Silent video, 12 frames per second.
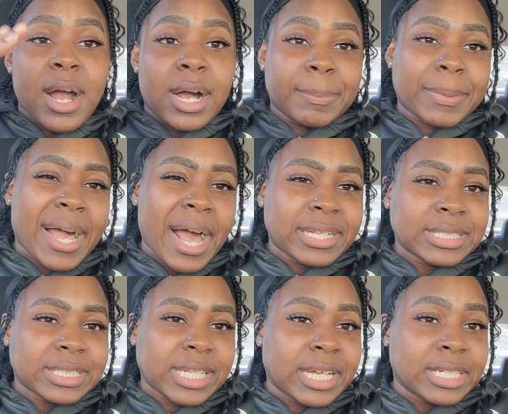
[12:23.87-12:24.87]
I'm kind
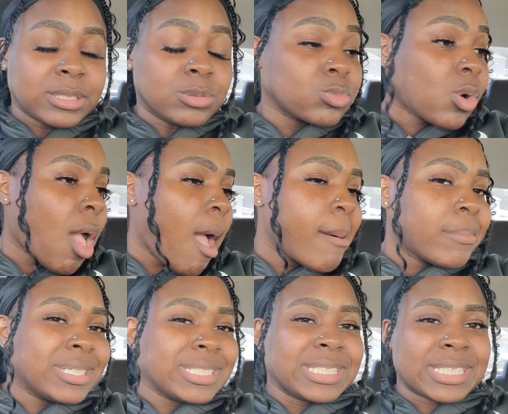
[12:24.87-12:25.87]
of like
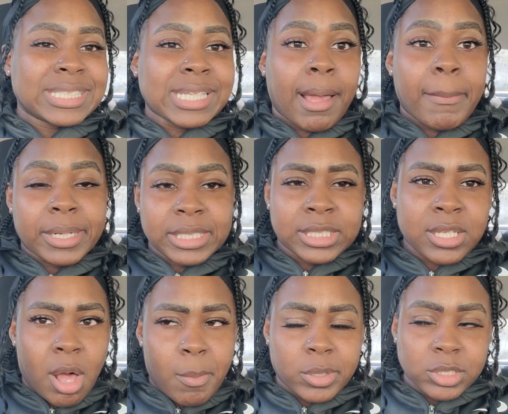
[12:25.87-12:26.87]
pressing the time because it's
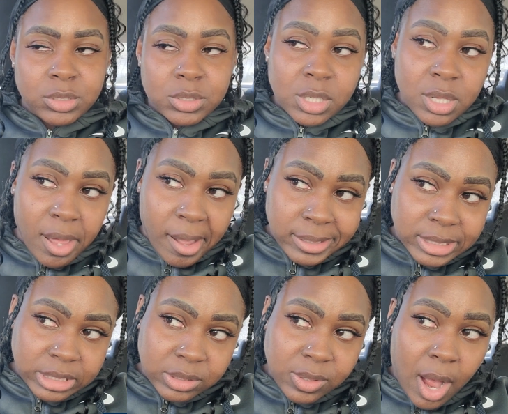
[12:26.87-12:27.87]
almost 3 o'clock.
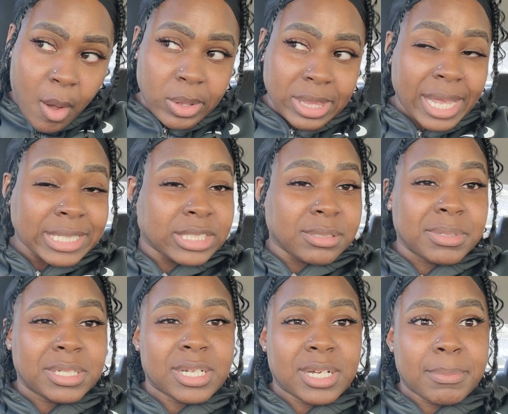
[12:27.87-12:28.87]
So I would like to
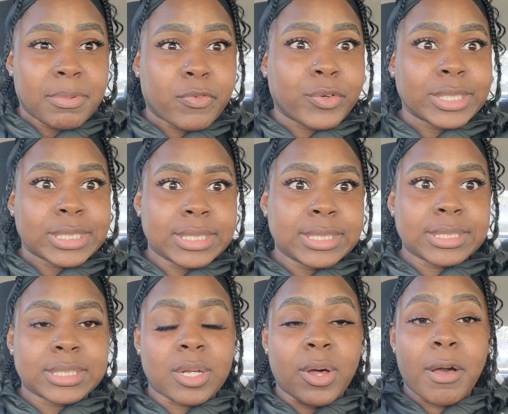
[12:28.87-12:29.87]
be done before
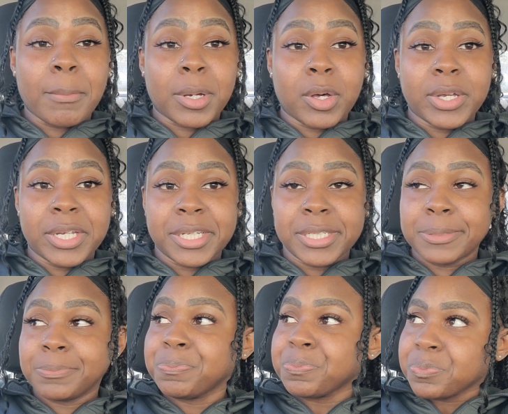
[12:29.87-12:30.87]
6. So I'm going to go ahead and.